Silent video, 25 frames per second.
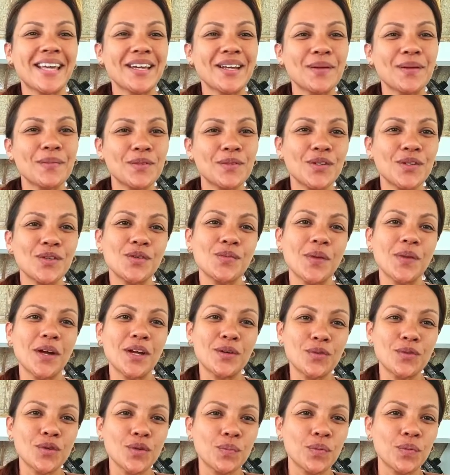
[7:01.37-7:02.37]
sign up to
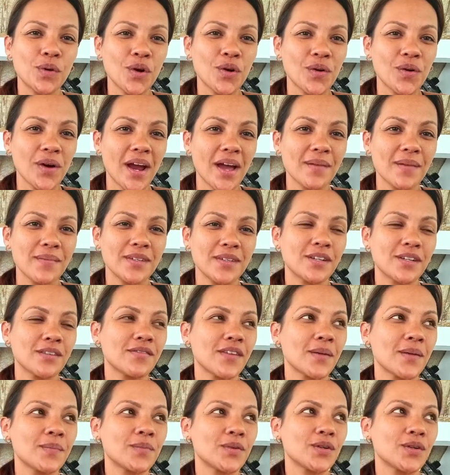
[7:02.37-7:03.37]
my group program in
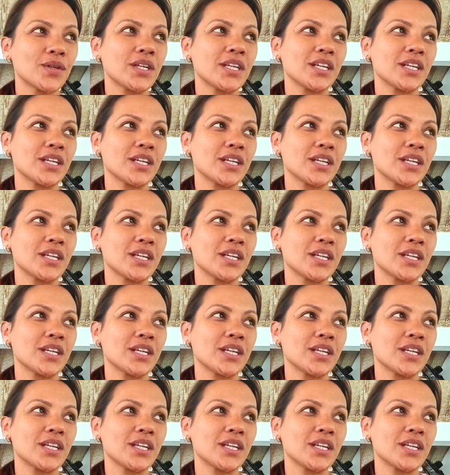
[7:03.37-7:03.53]
November,